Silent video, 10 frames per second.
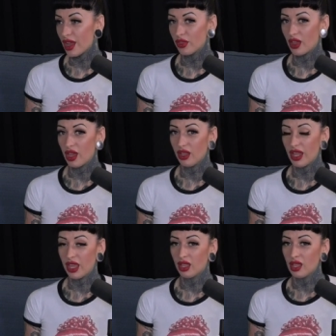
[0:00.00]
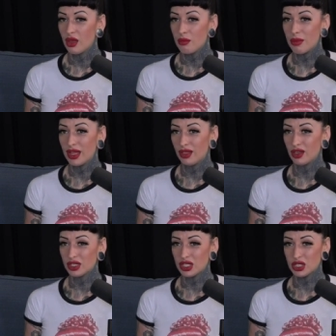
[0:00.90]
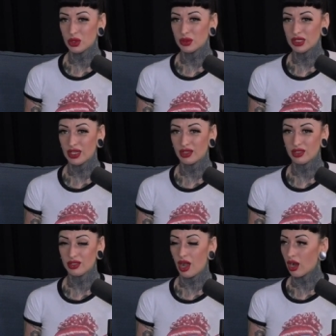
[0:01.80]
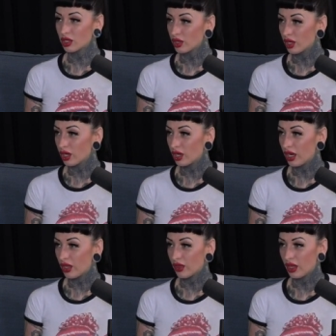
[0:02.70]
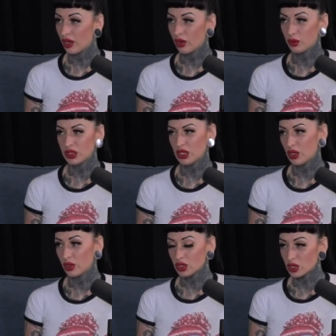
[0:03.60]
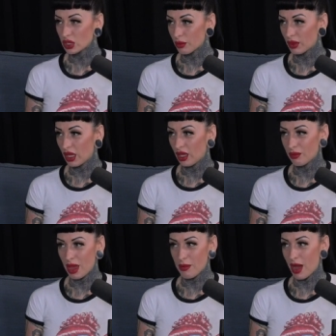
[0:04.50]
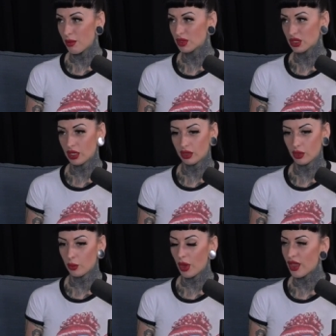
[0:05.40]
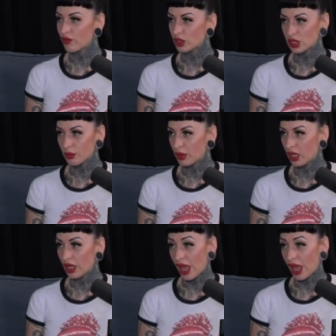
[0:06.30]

I thought like my little sister was like the doctor and like, or was the nurse or something, and my mom was like the wife or something.